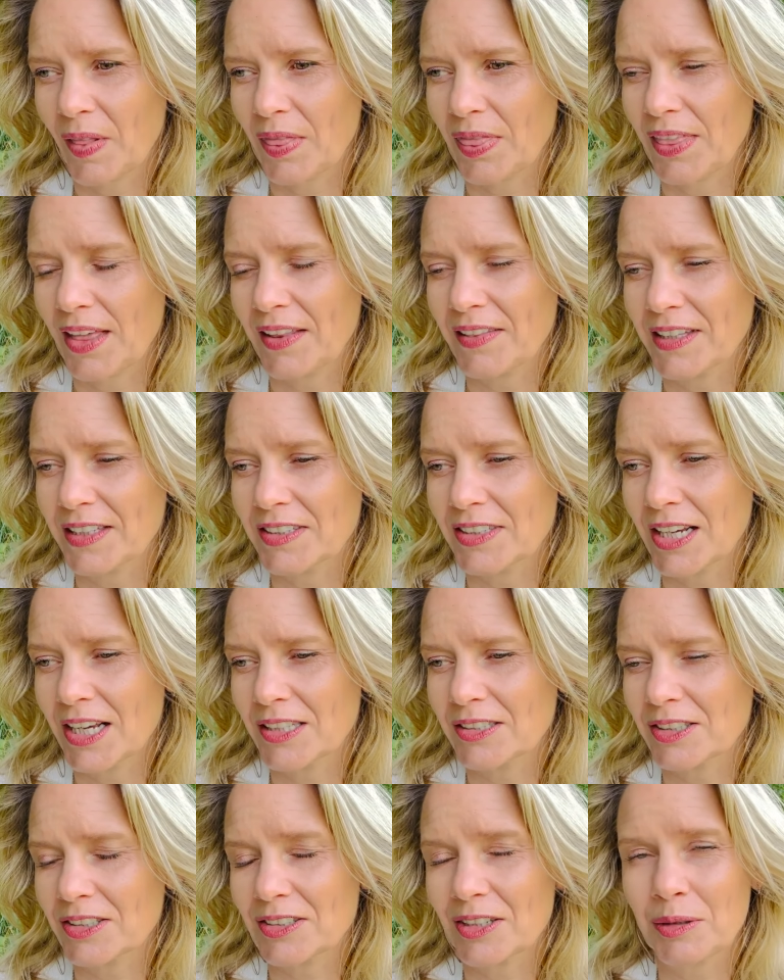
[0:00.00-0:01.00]
then the
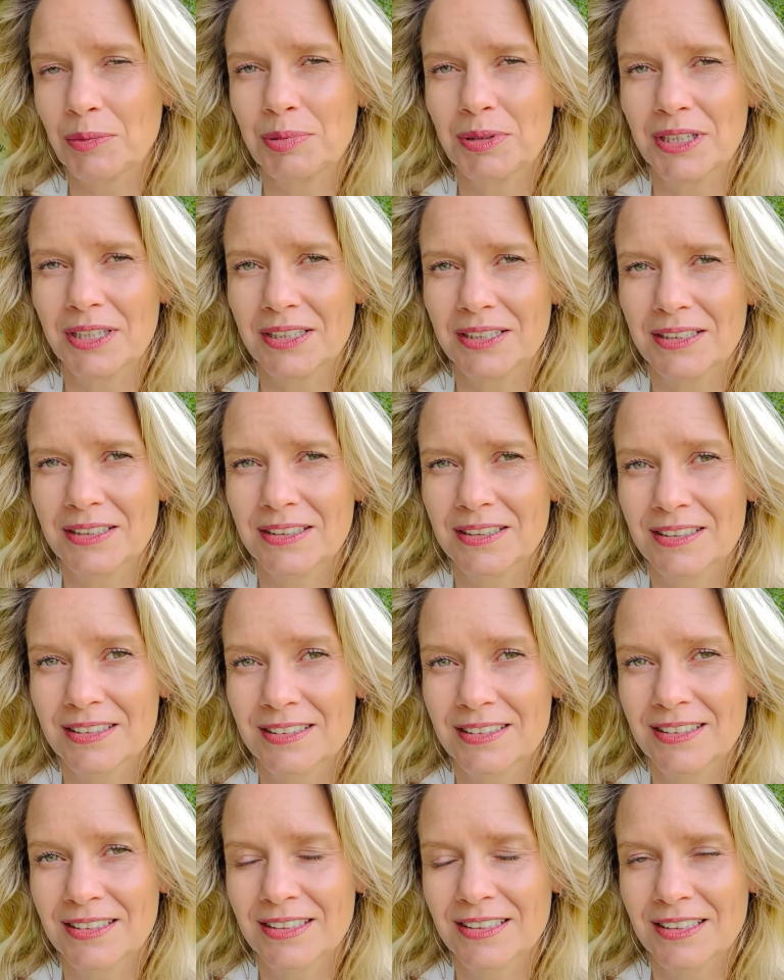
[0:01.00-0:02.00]
chances are big
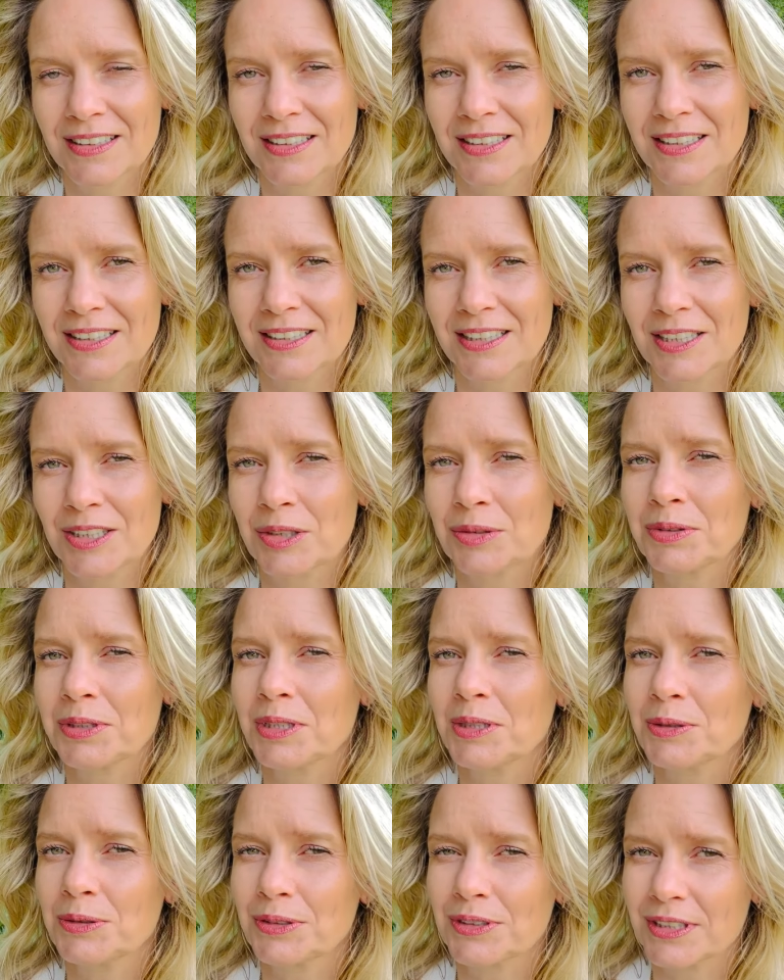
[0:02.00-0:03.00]
that you will
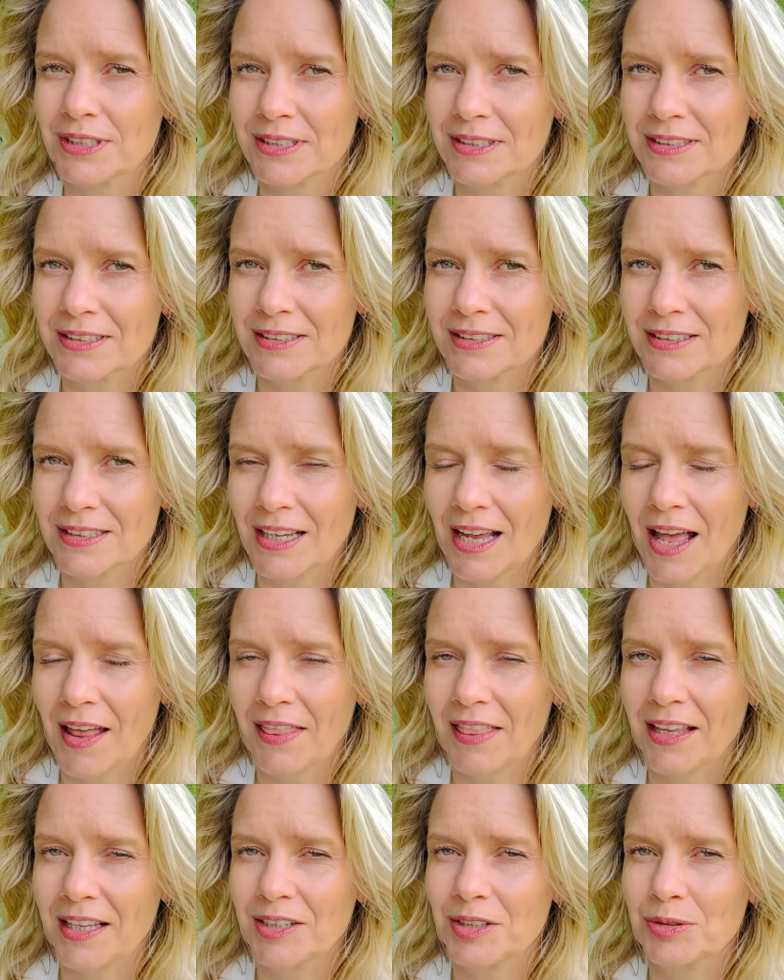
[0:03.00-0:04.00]
lose it
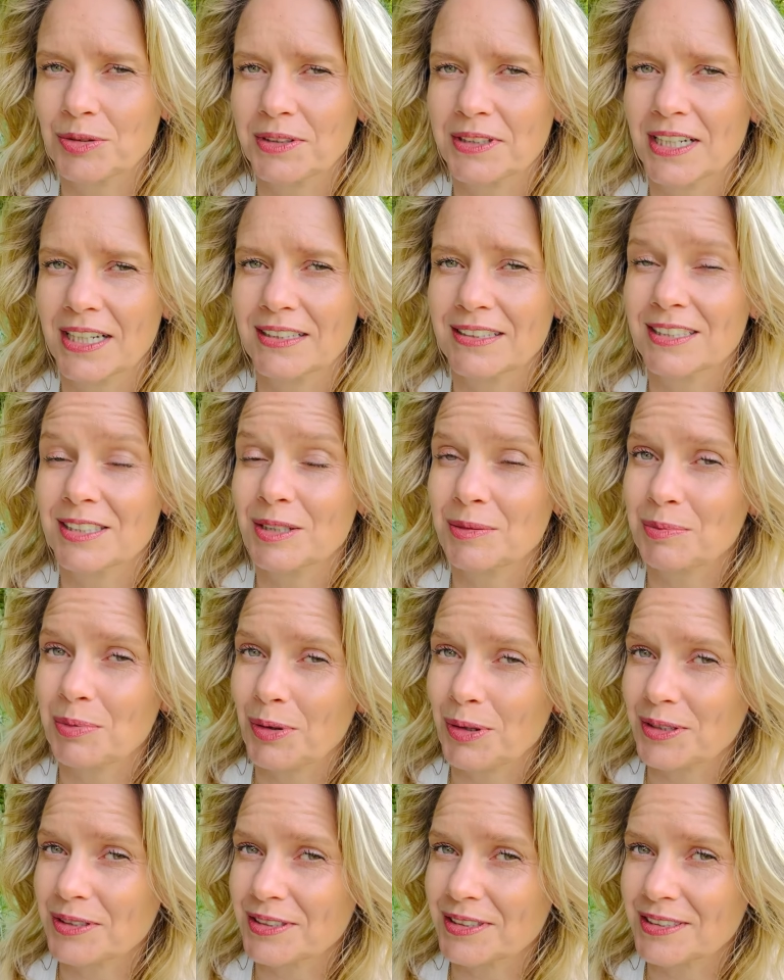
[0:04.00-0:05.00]
and that you will get
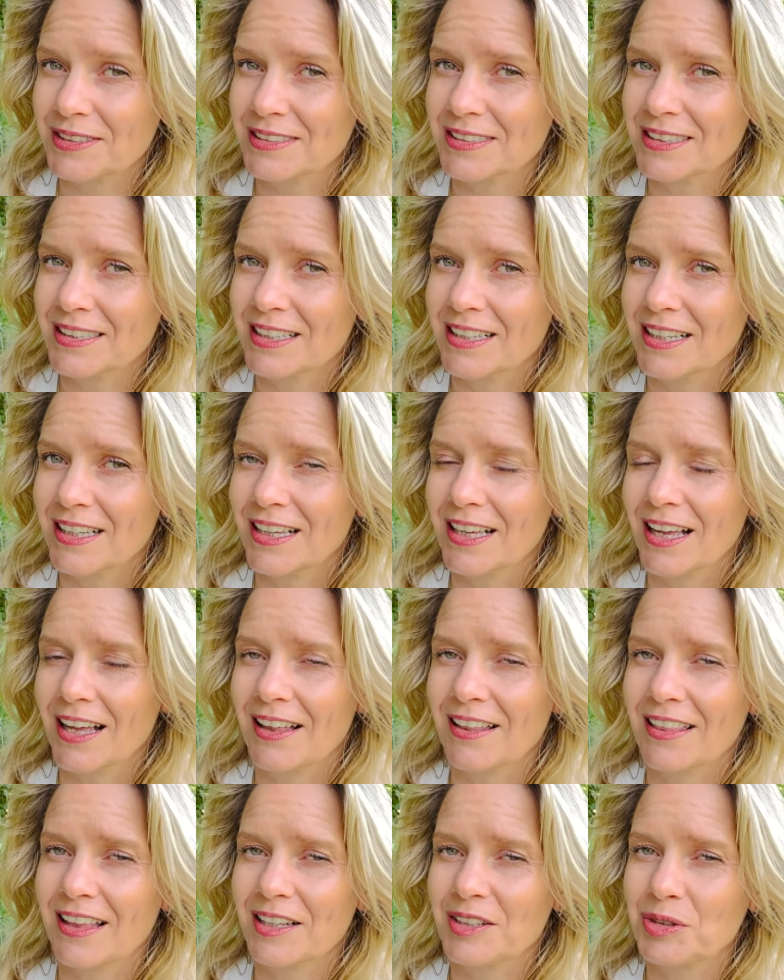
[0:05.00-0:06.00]
disappointed
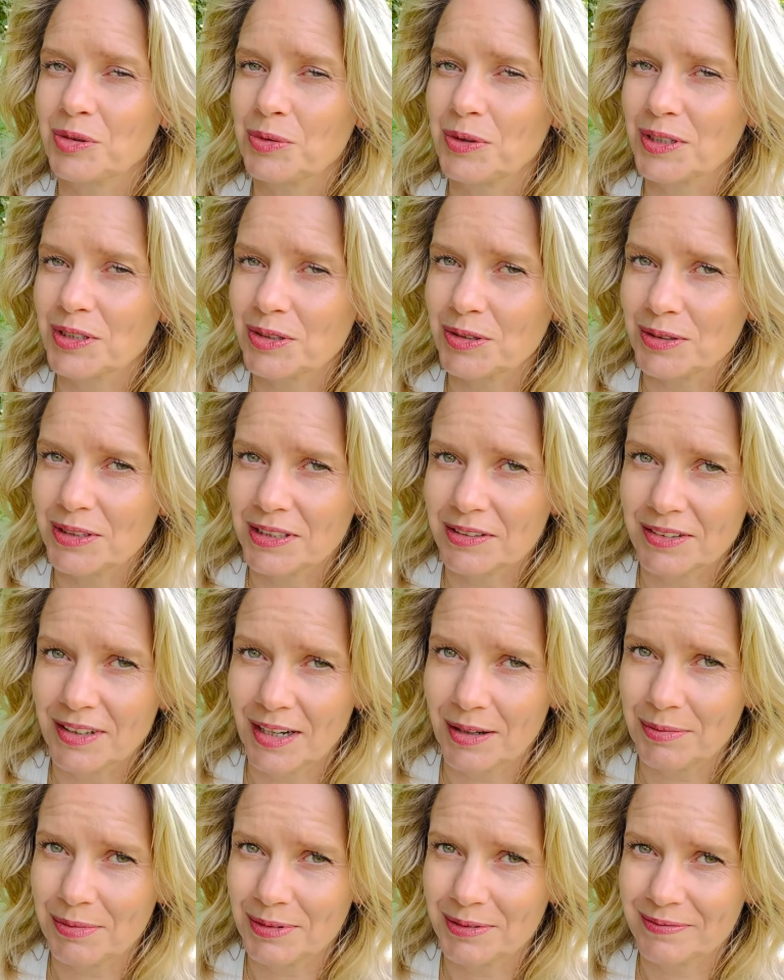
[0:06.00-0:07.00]
and that you want to give up.